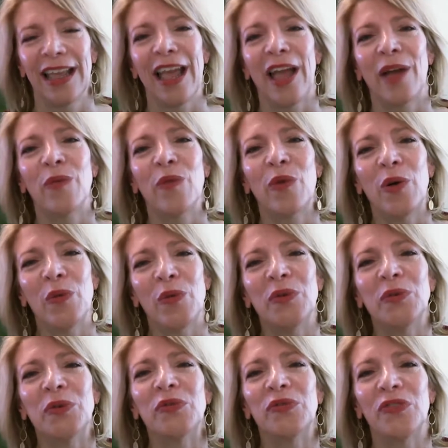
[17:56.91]
And what we
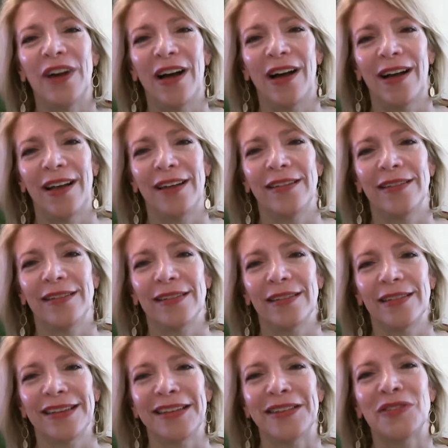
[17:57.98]
will find
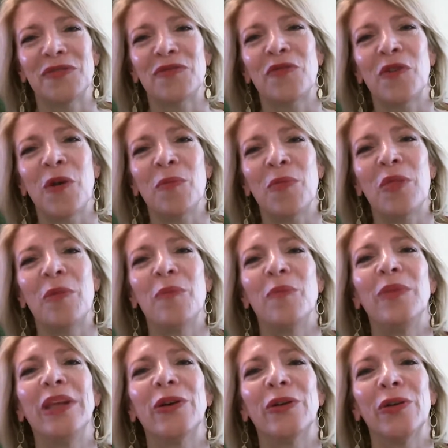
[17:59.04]
is from the
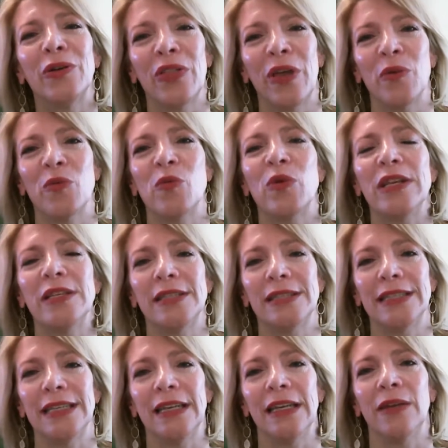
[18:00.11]
mirror that we
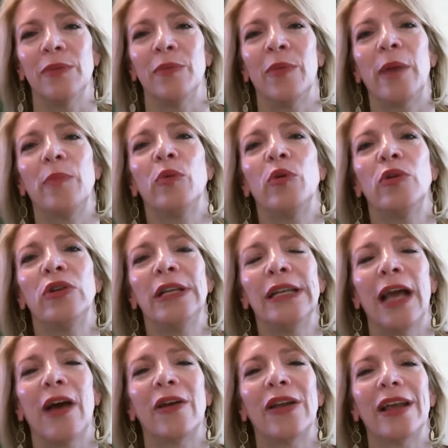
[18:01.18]
see, by putting out and